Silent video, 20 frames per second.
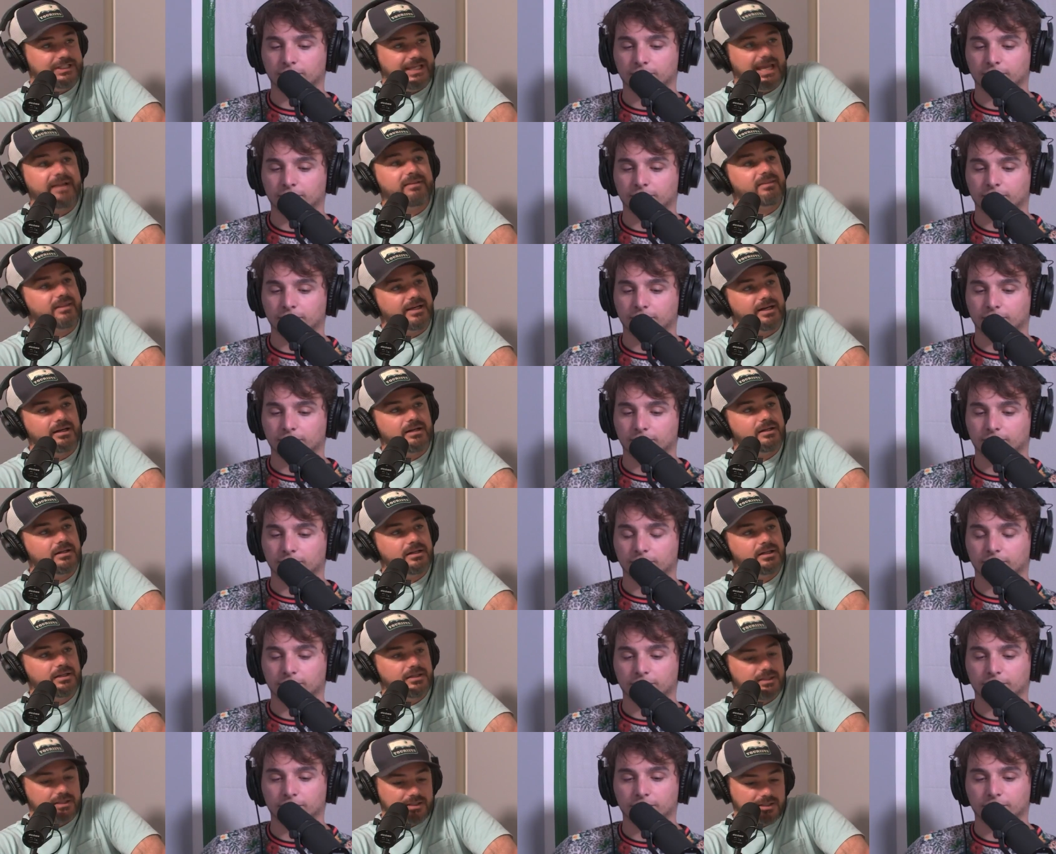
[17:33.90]
Speaker 1: get there
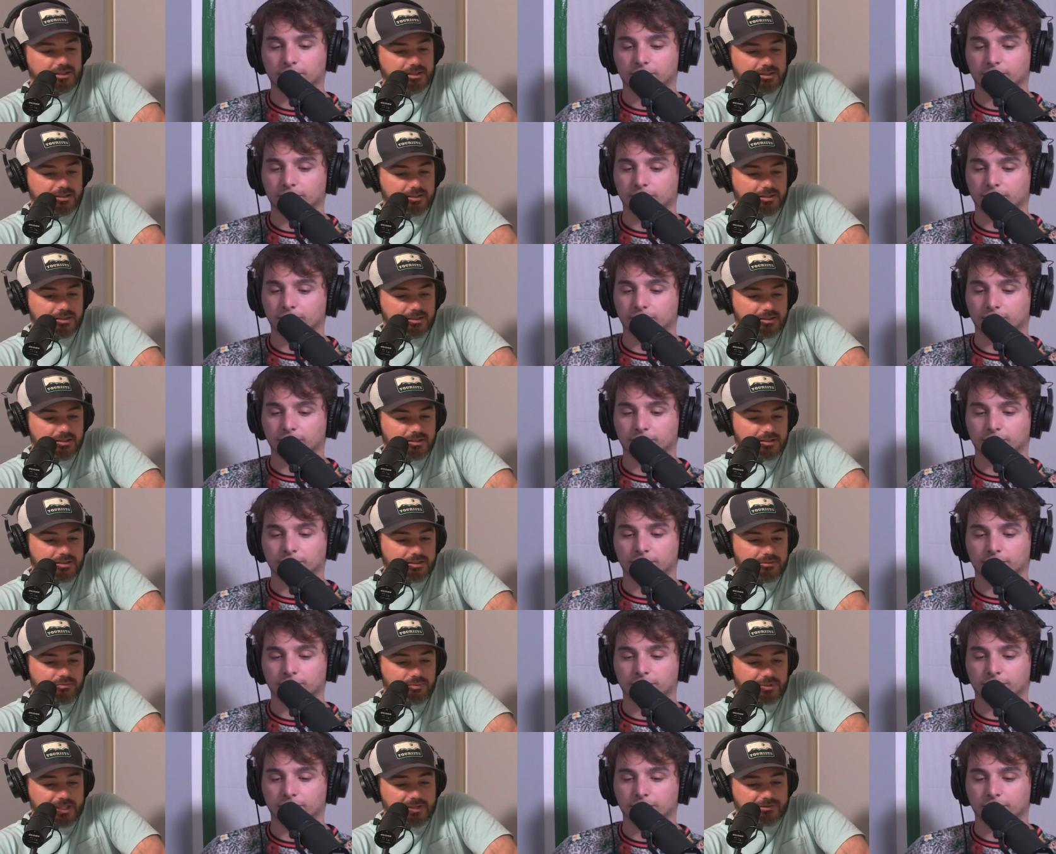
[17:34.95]

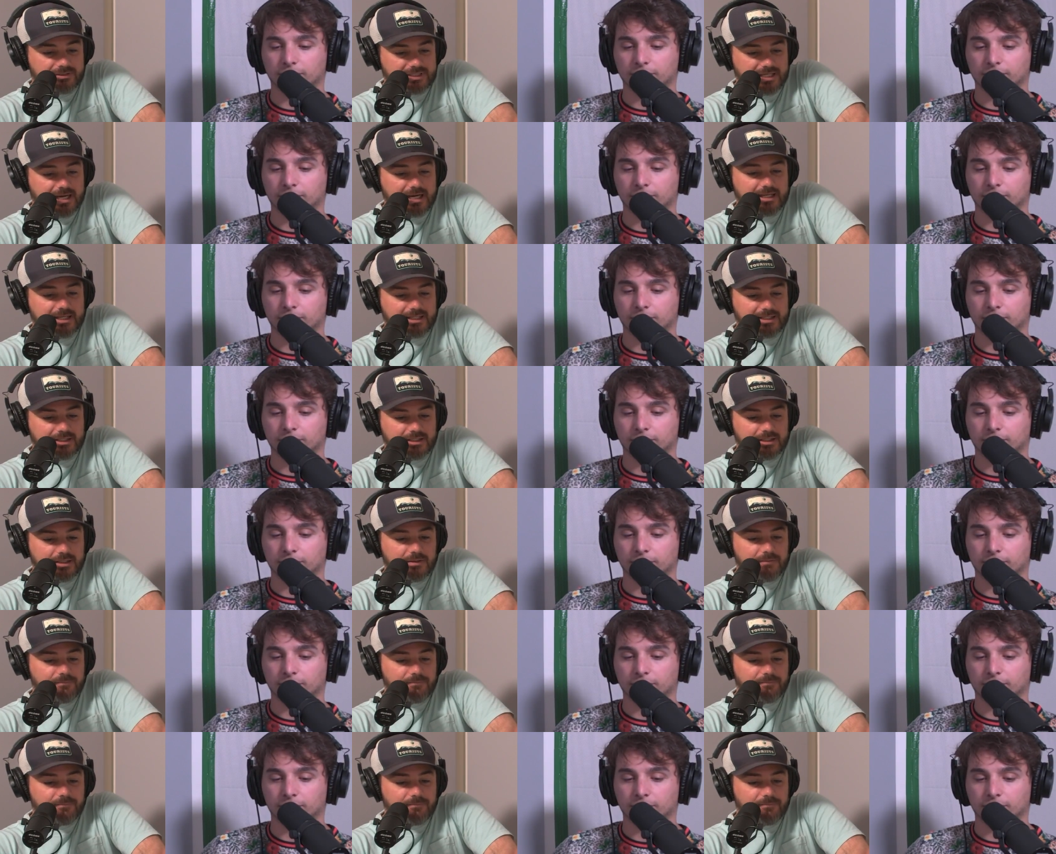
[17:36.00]
without dying.